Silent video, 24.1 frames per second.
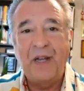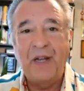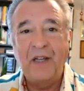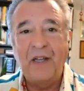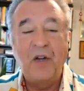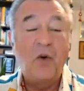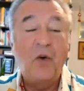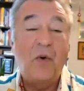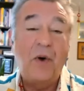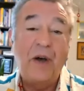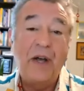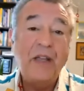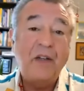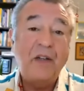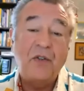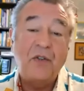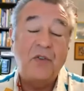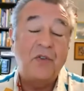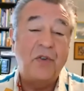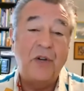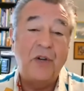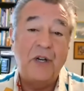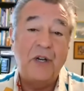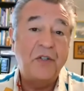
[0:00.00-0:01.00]
I know I
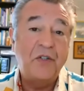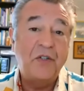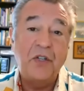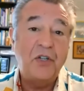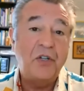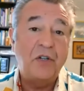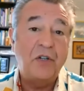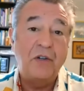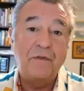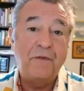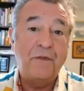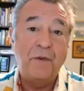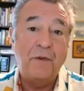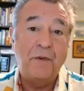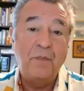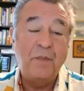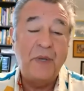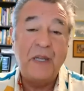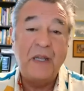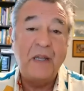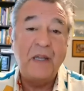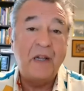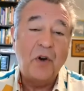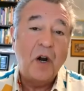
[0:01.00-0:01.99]
transitioned from
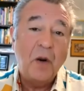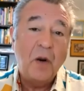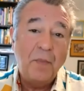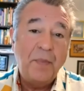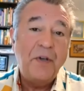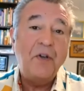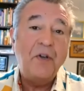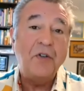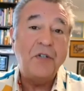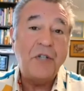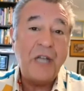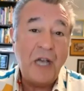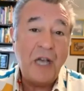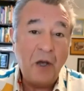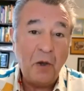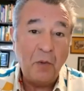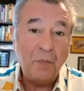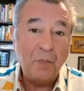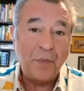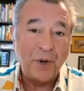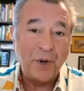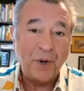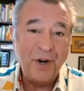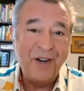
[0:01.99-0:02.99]
being carpenter's
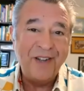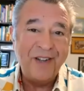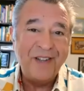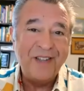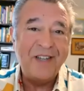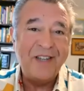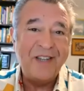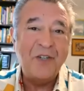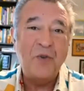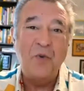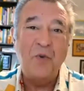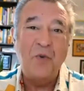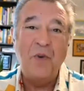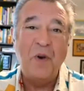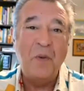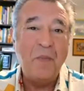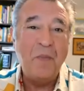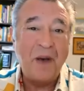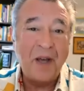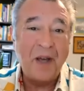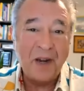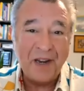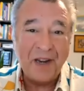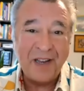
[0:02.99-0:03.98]
helper into a
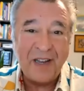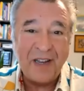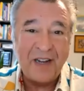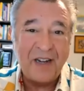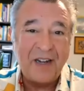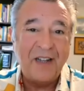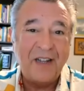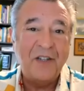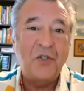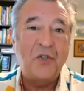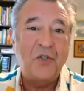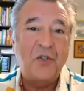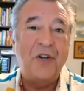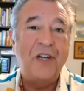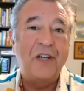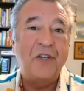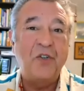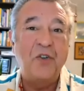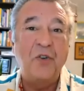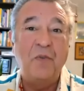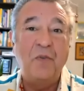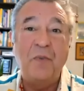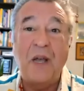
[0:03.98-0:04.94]
remodeling contractor.